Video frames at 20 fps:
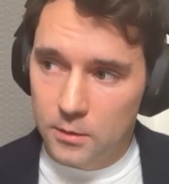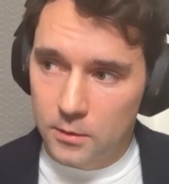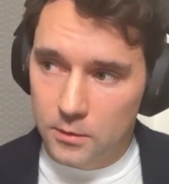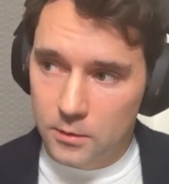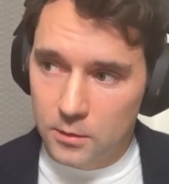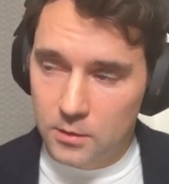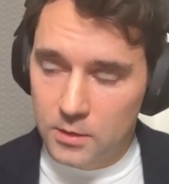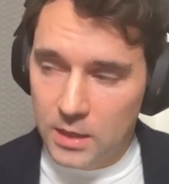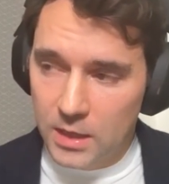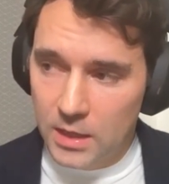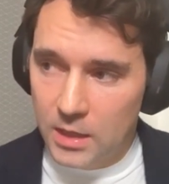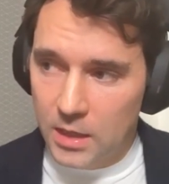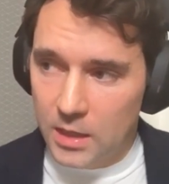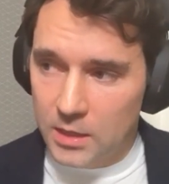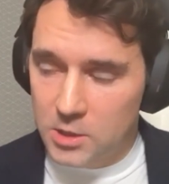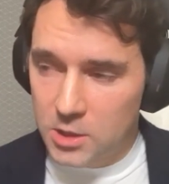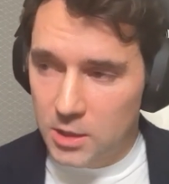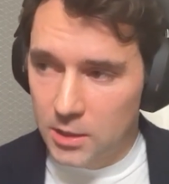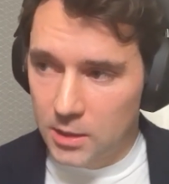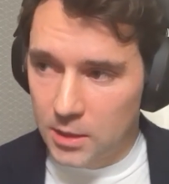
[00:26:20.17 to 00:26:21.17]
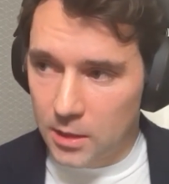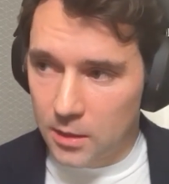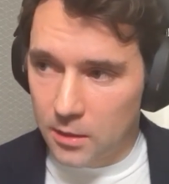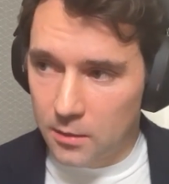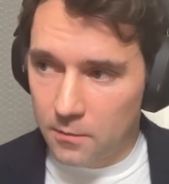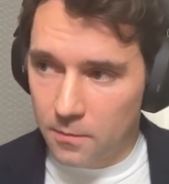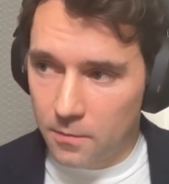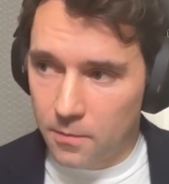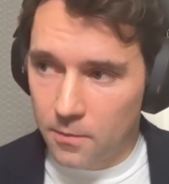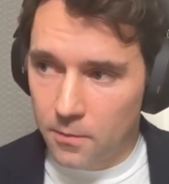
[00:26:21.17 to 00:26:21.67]
the data
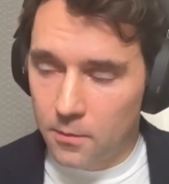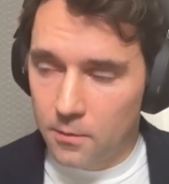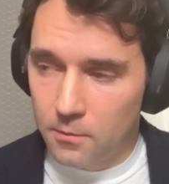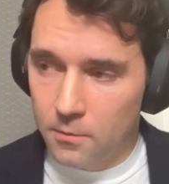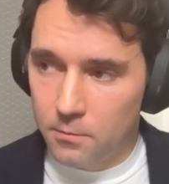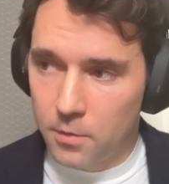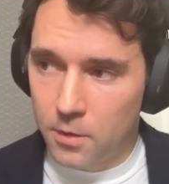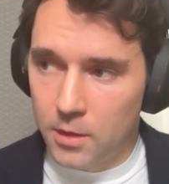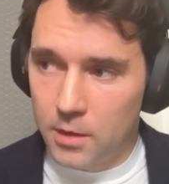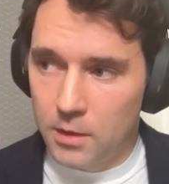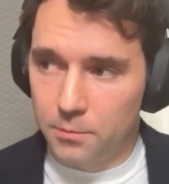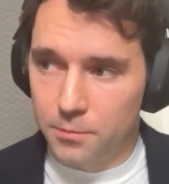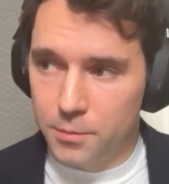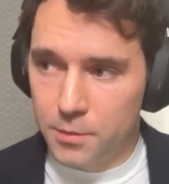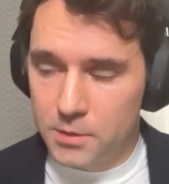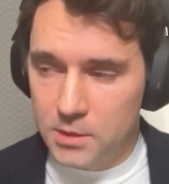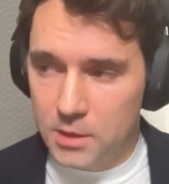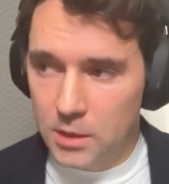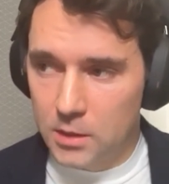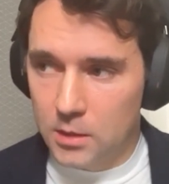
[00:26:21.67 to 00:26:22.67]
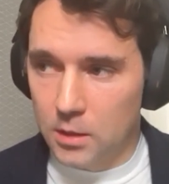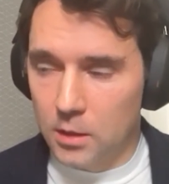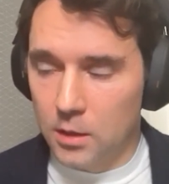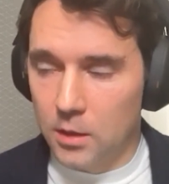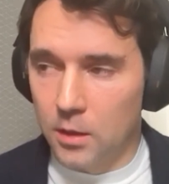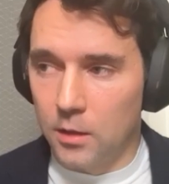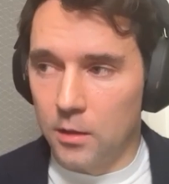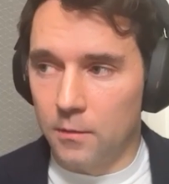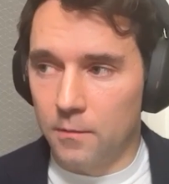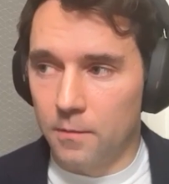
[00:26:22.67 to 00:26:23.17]
agenda, but in
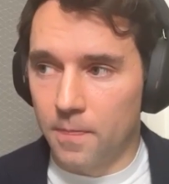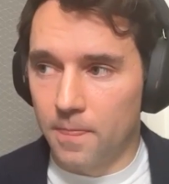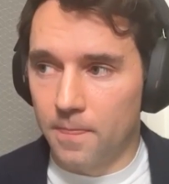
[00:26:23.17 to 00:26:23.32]
particular